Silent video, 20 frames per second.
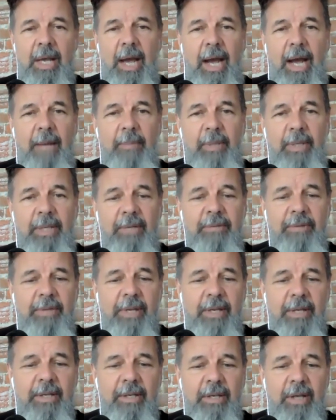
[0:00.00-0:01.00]
I believe
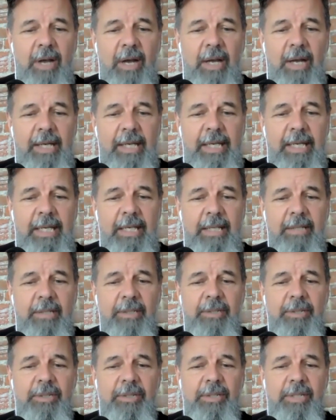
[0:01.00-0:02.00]
that God
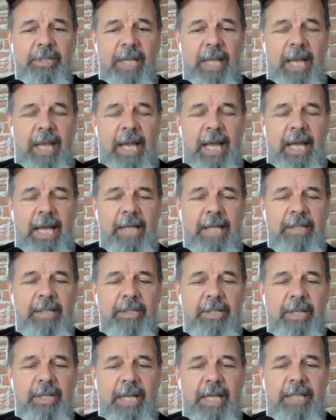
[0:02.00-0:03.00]
heals, and
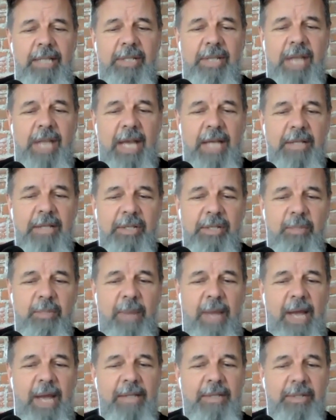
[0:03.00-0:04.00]
today's guest
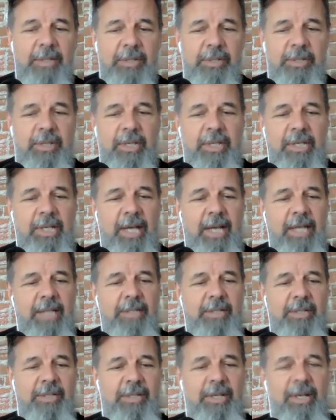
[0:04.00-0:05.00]
passes the
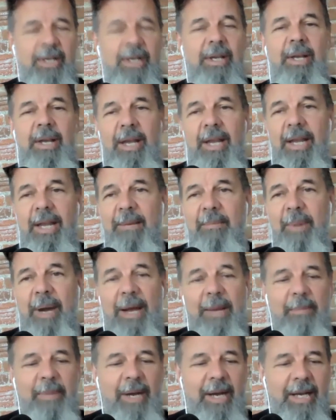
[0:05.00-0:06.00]
test in
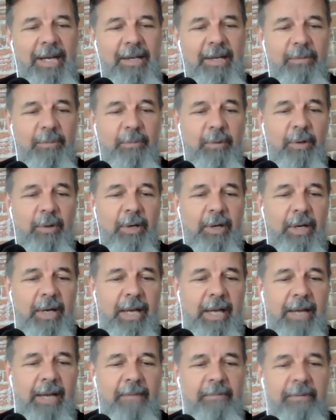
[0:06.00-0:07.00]
my mind for
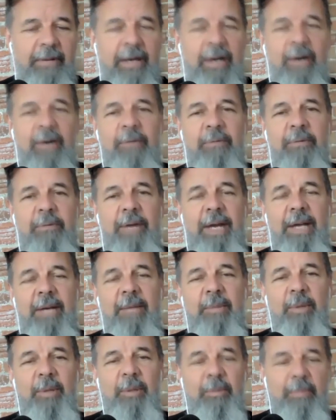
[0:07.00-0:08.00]
a
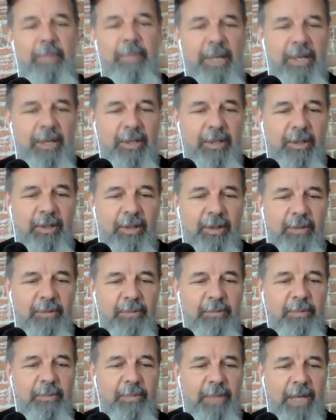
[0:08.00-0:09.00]
verifiable miracle
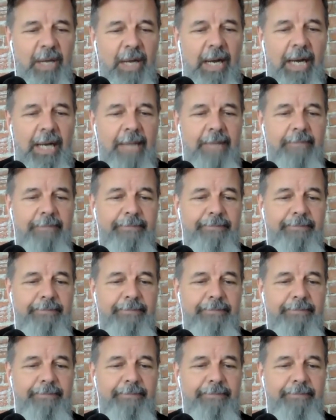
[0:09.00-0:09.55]
from God.